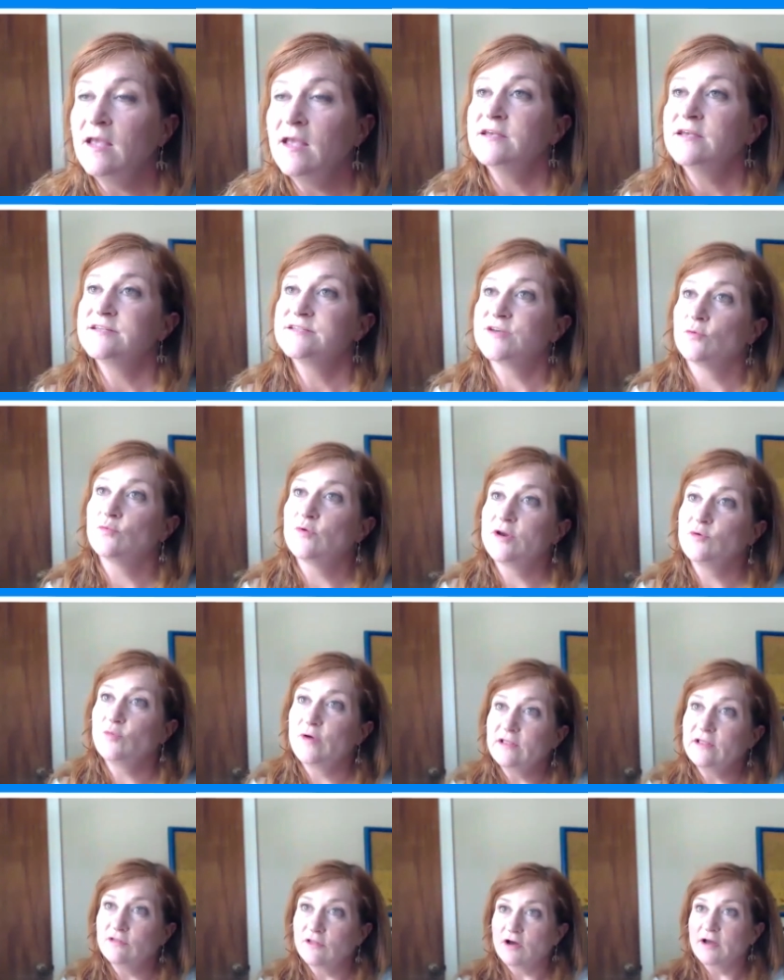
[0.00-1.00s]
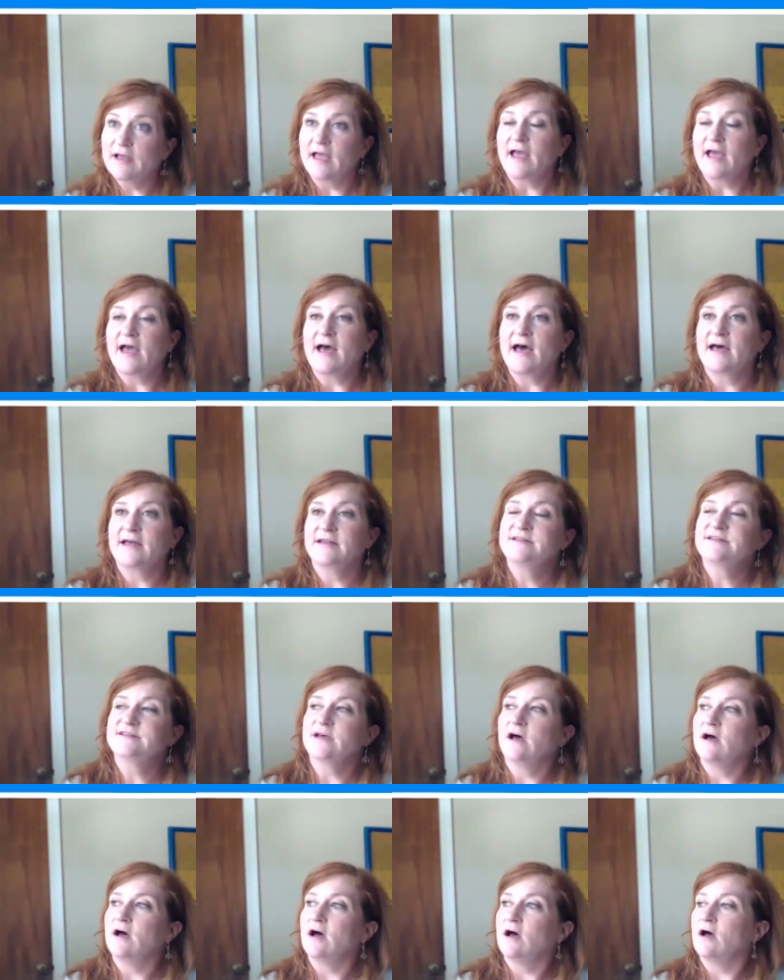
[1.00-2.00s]
So when we look at
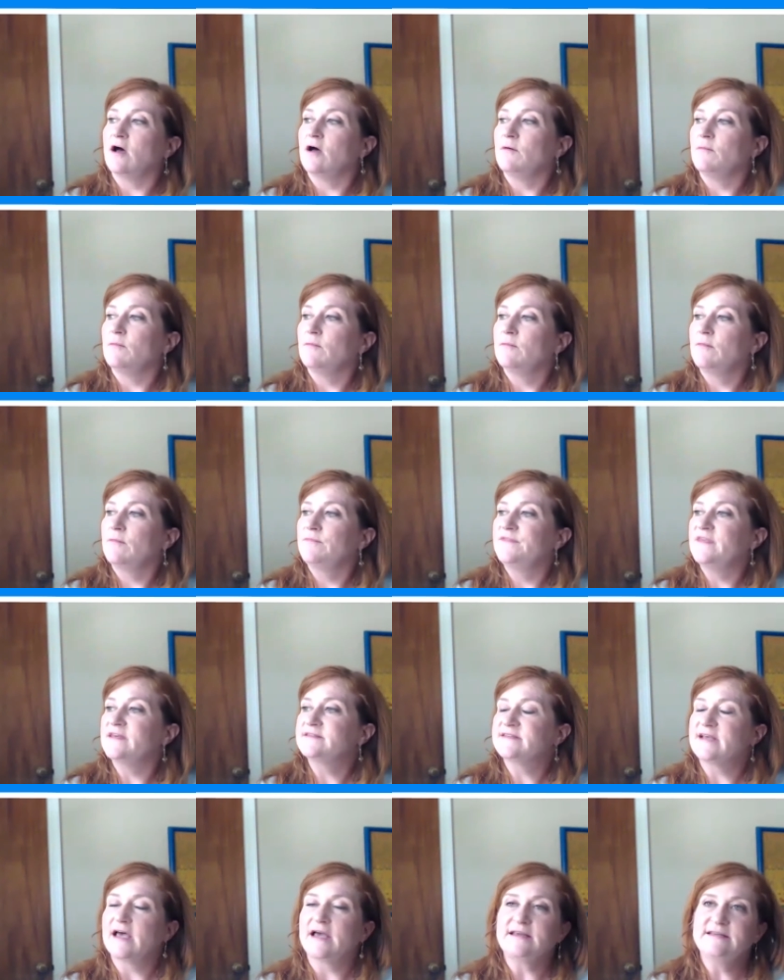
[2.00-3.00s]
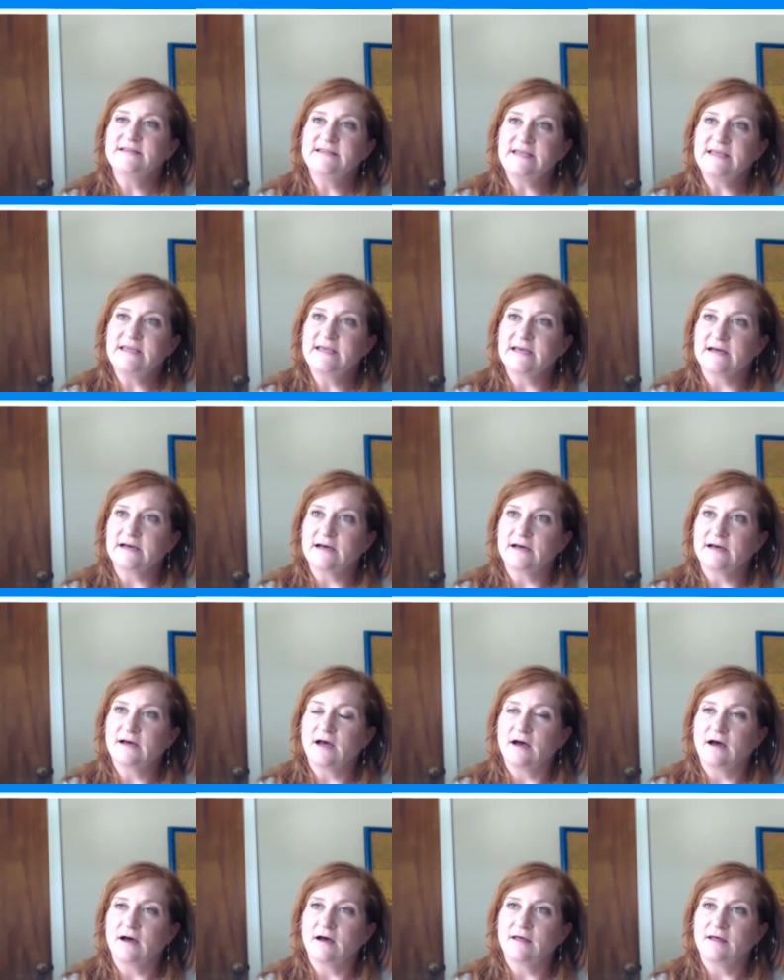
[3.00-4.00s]
this idea
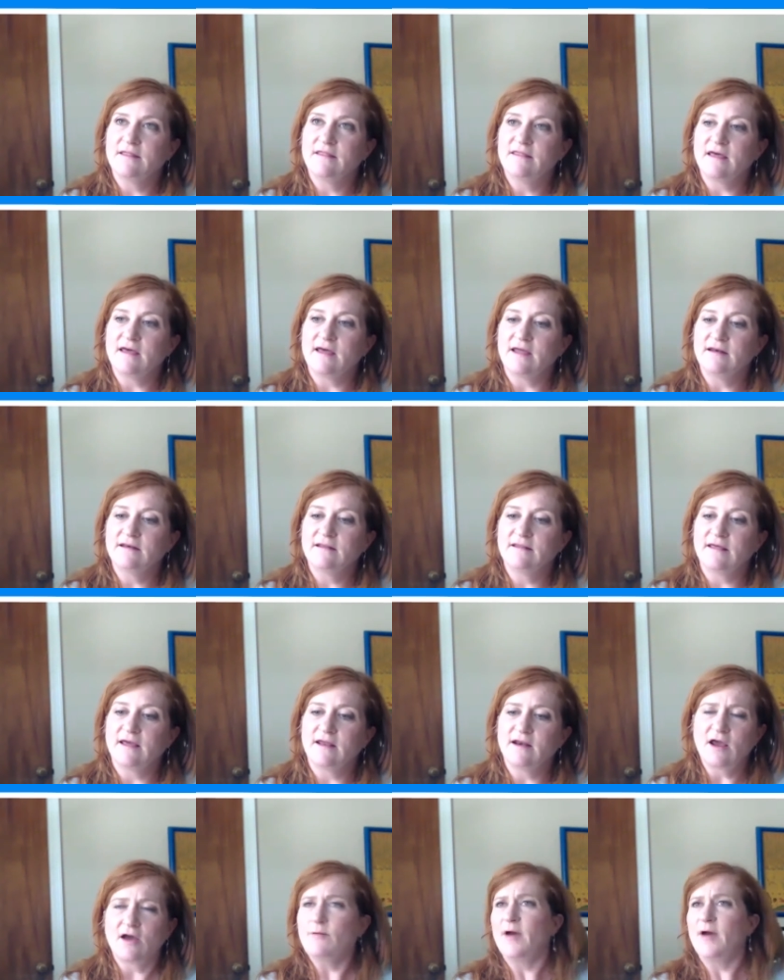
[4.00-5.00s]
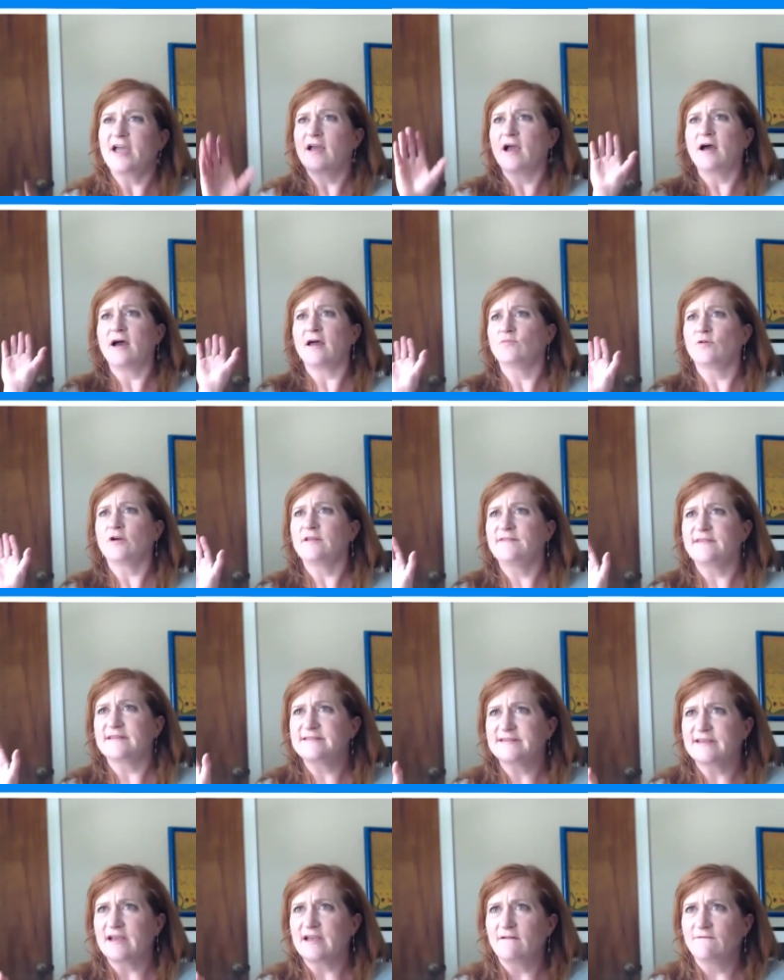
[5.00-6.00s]
that, oh my God, where'd
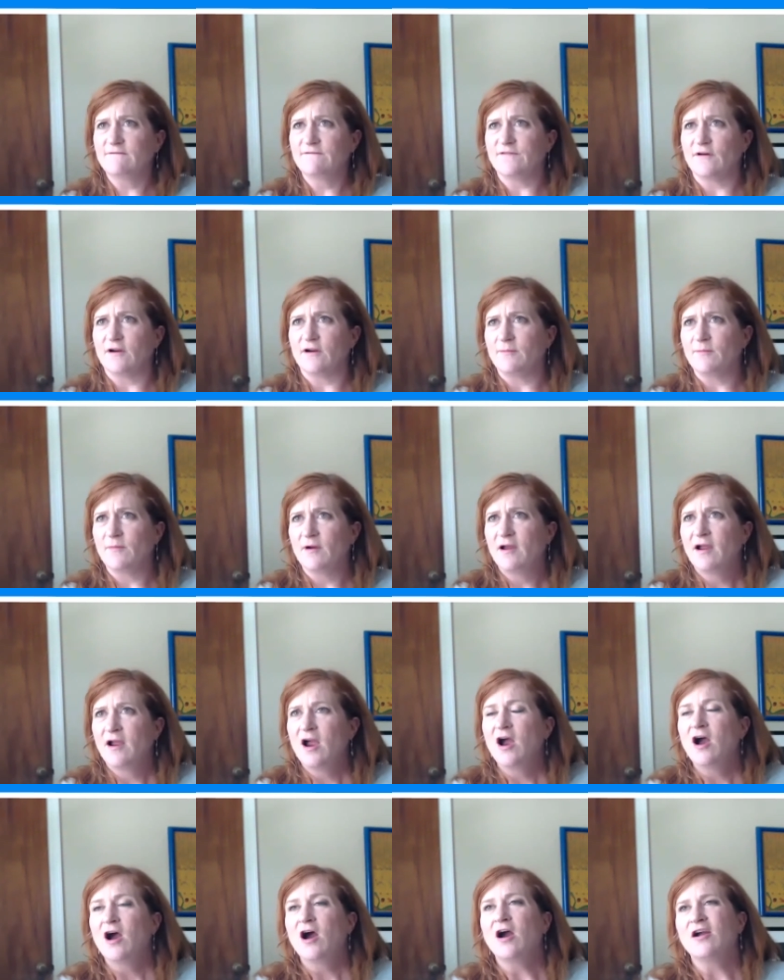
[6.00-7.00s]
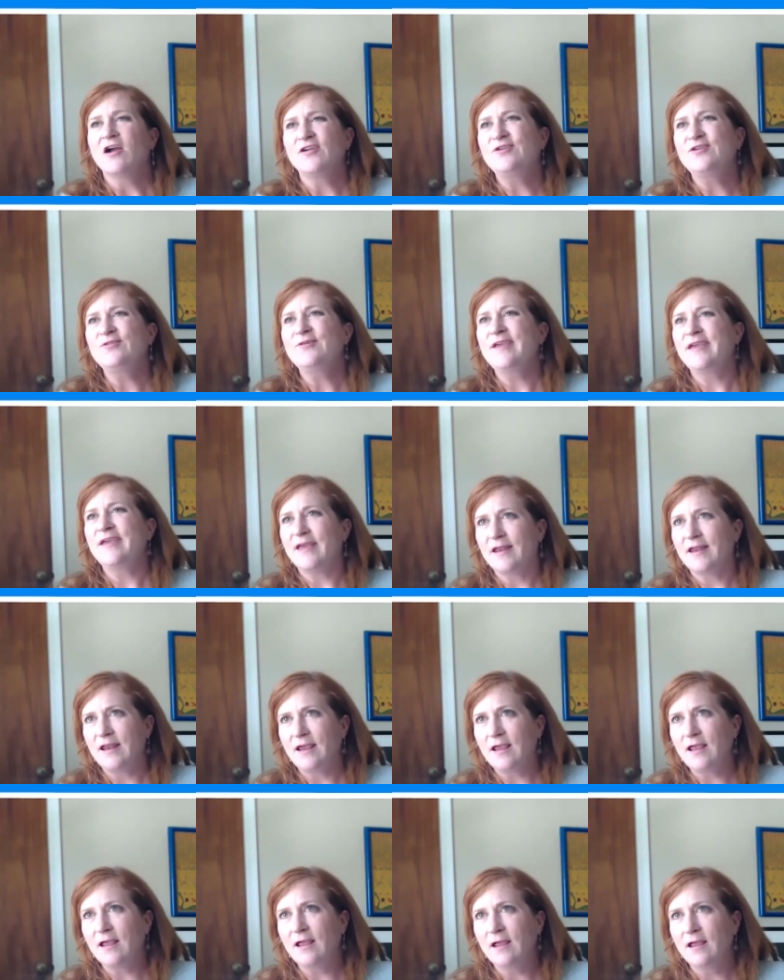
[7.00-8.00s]
this come from? Are you
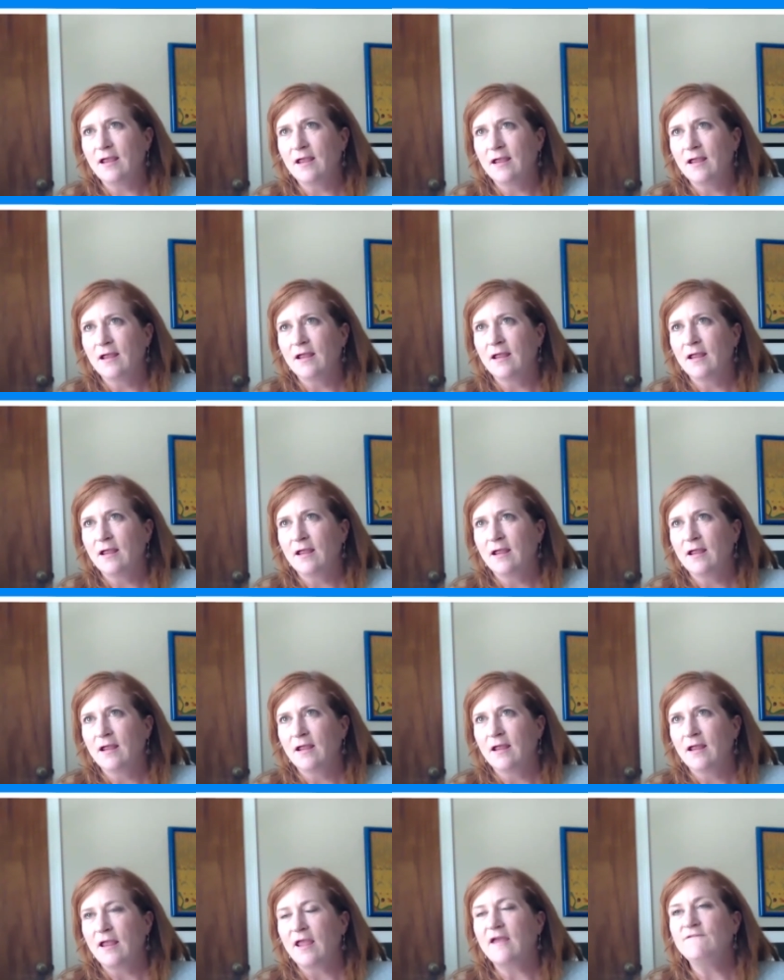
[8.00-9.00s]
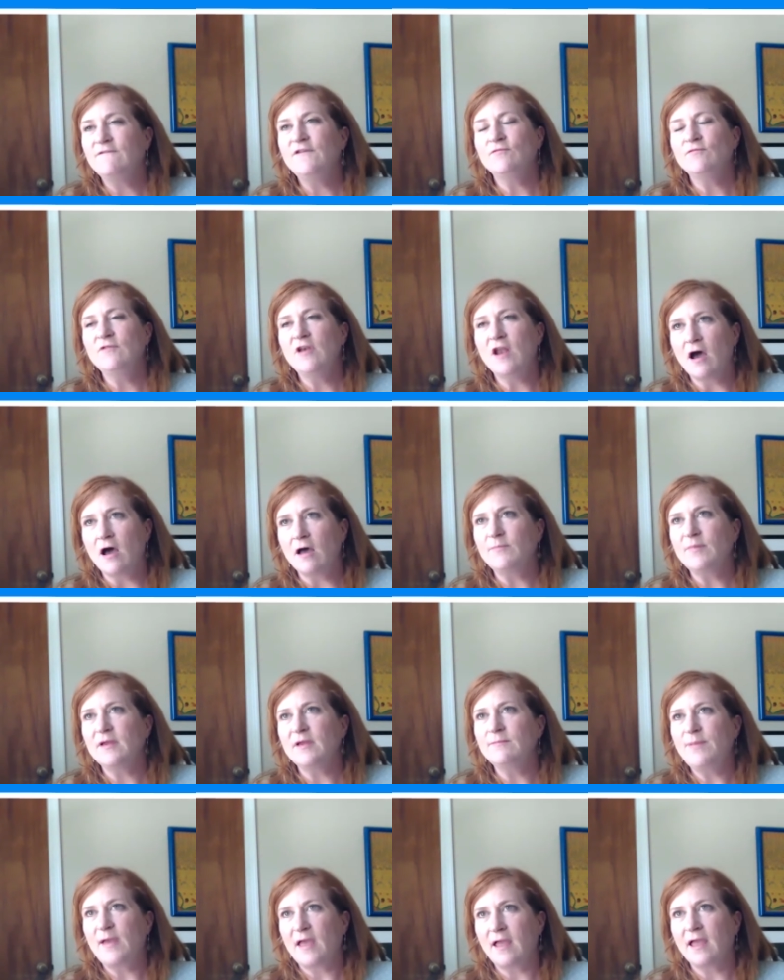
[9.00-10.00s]
kidding? Have you not
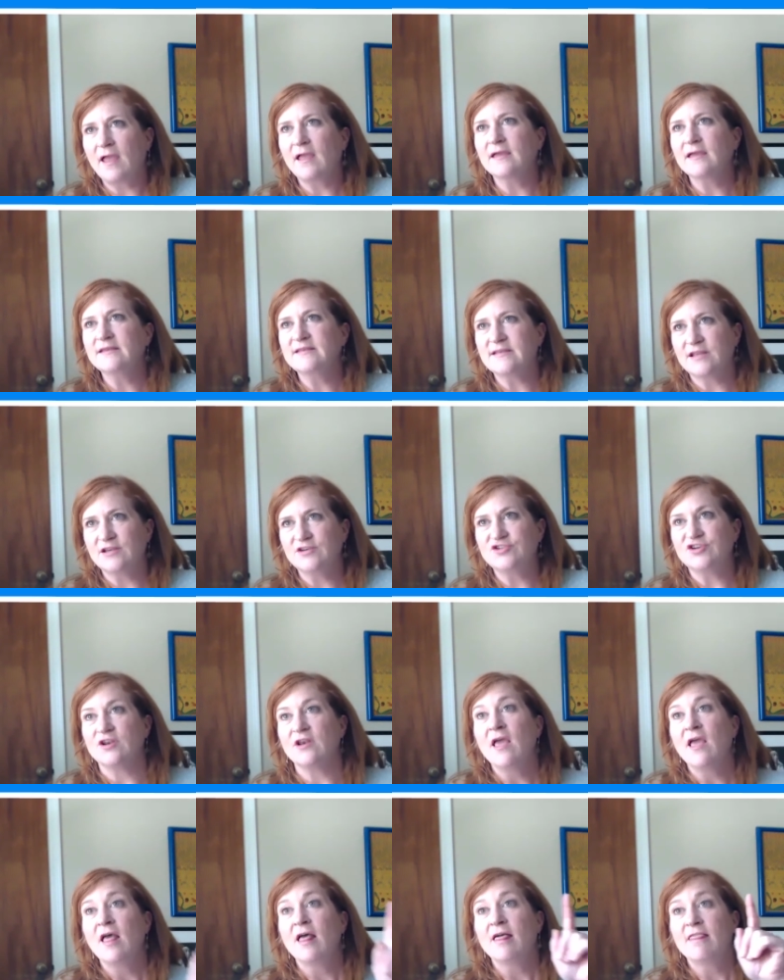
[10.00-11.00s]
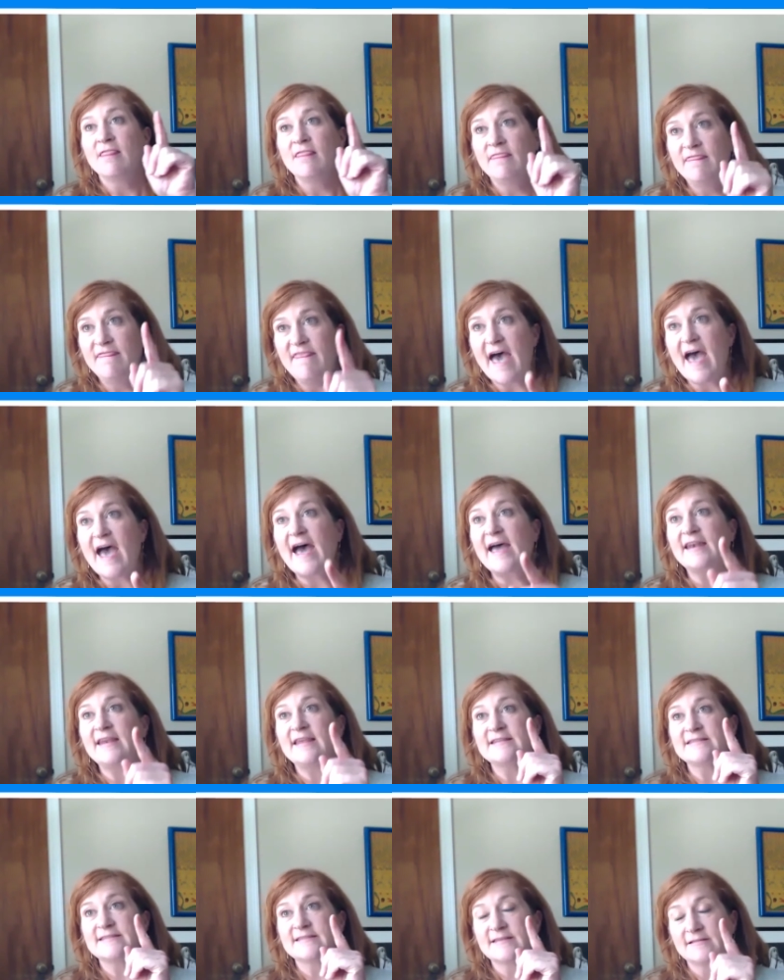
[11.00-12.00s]
been paying attention? That
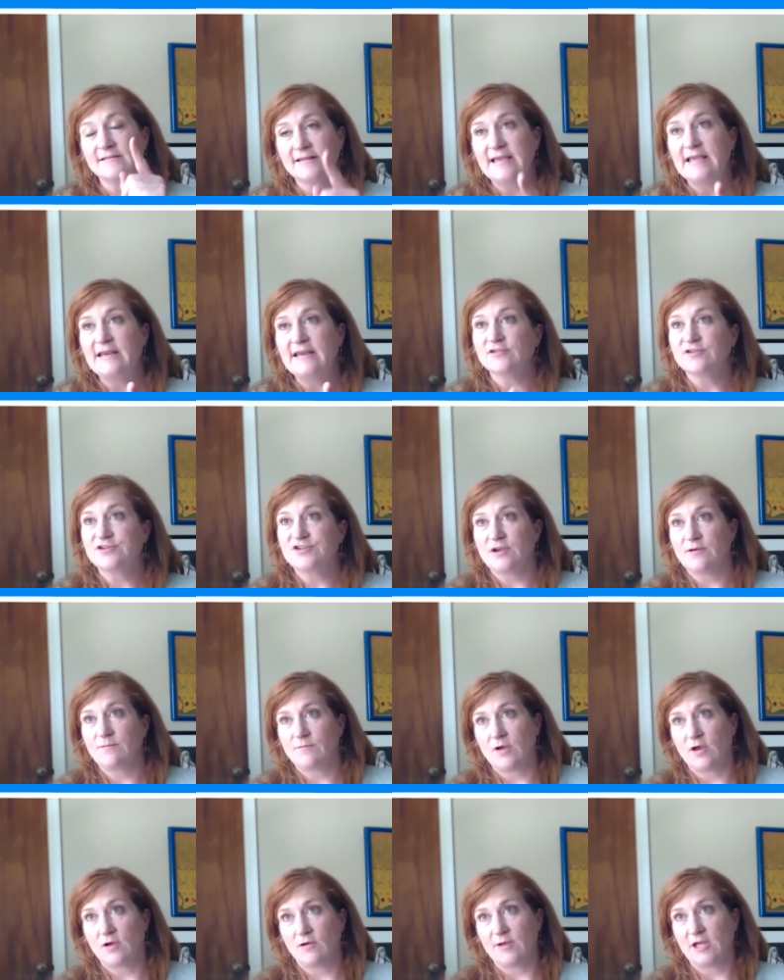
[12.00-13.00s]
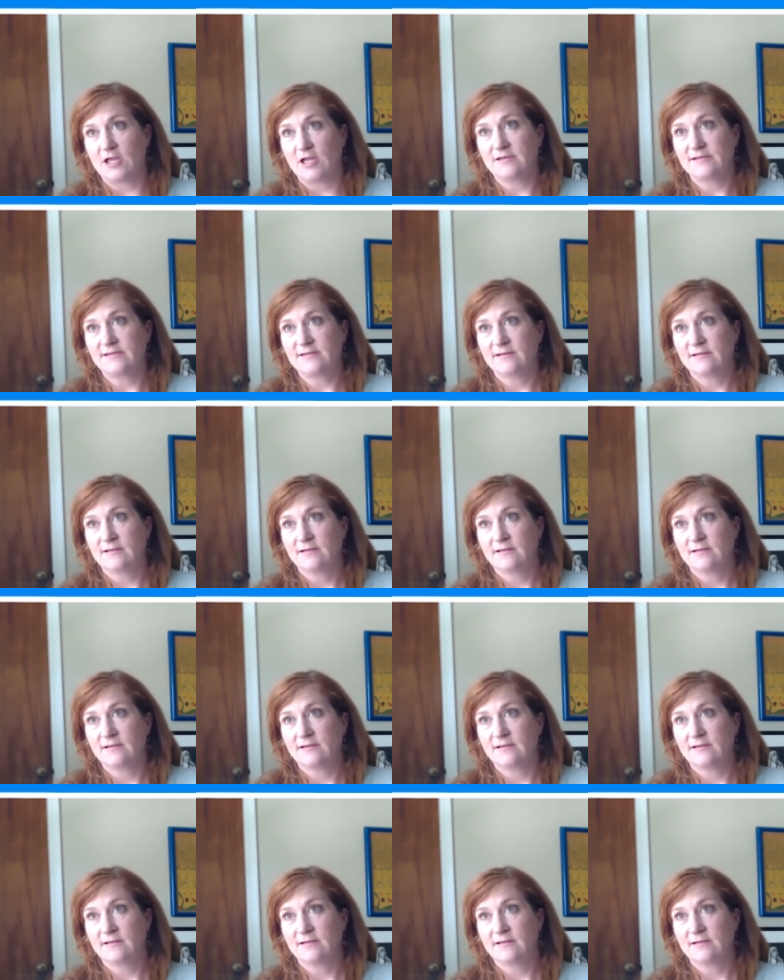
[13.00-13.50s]
is the leadership moment.